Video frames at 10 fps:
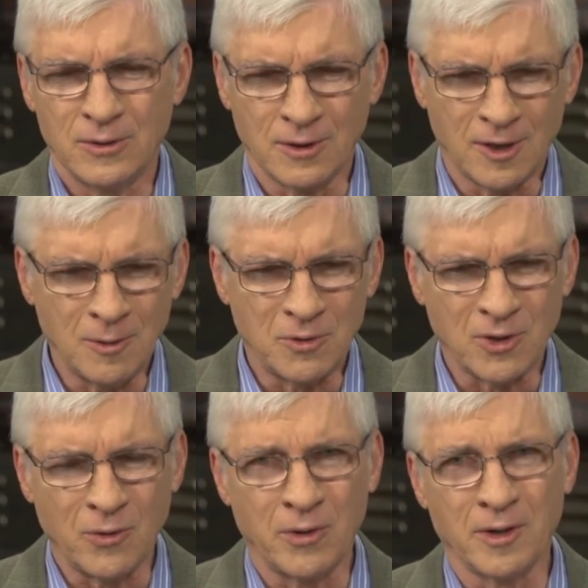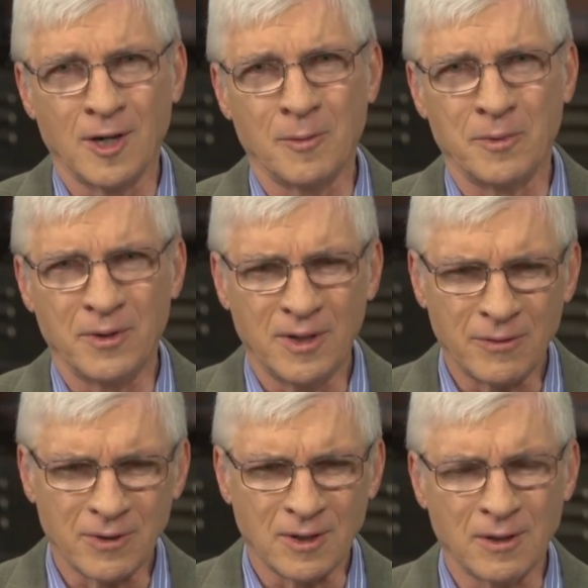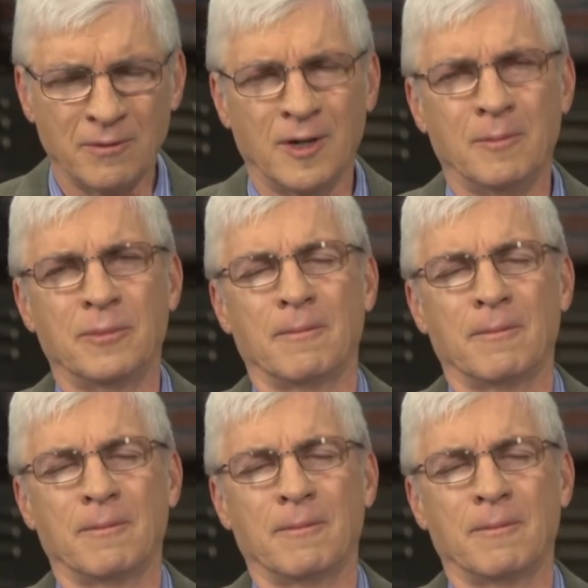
keep showing up and never give up.